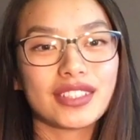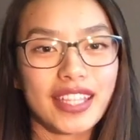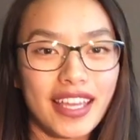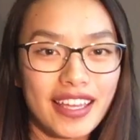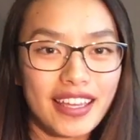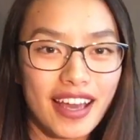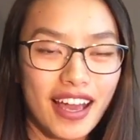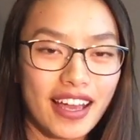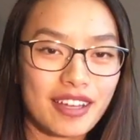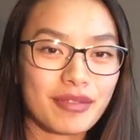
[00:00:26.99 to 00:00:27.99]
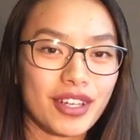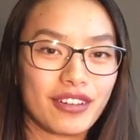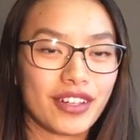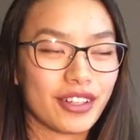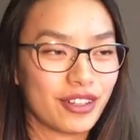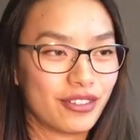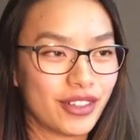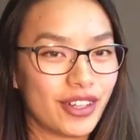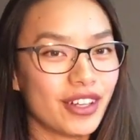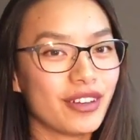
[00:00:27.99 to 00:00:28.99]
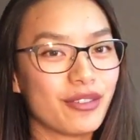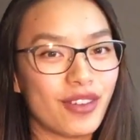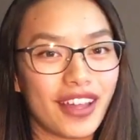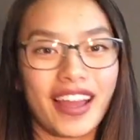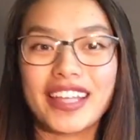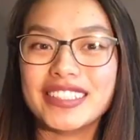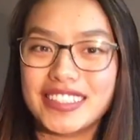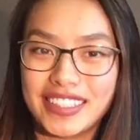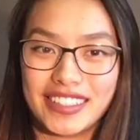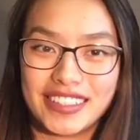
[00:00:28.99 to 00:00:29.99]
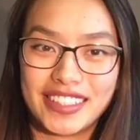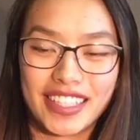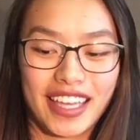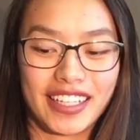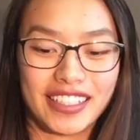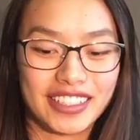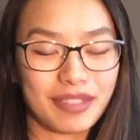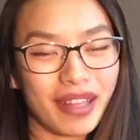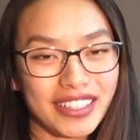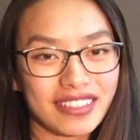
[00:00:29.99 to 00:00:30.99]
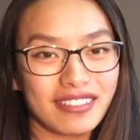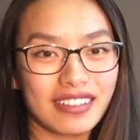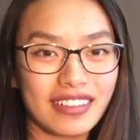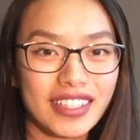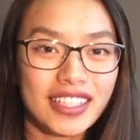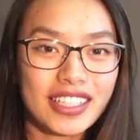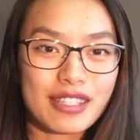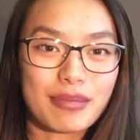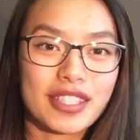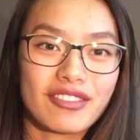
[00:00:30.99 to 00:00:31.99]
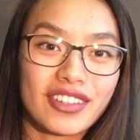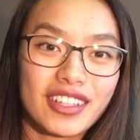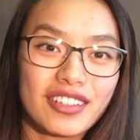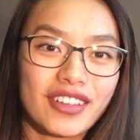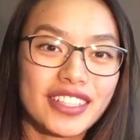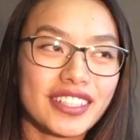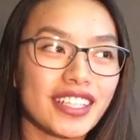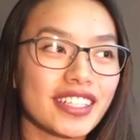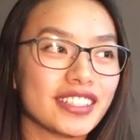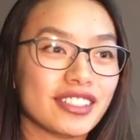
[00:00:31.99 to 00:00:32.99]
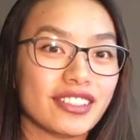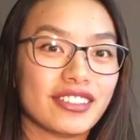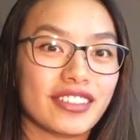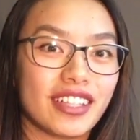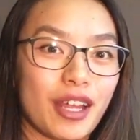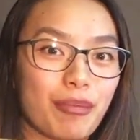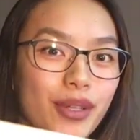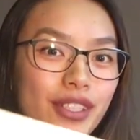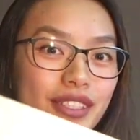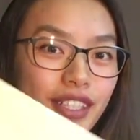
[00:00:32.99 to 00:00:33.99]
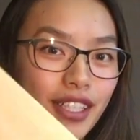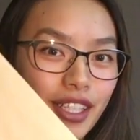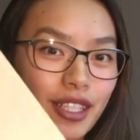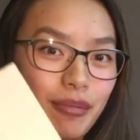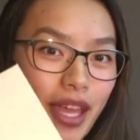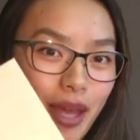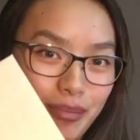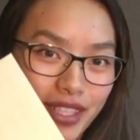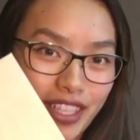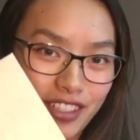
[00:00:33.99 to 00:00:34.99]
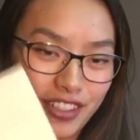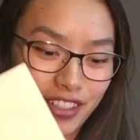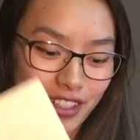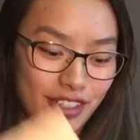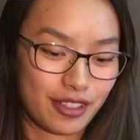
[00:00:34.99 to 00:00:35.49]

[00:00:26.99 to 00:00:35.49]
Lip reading: today I am going over what I did to get into med school. Specifically, what did I do that I put on my application?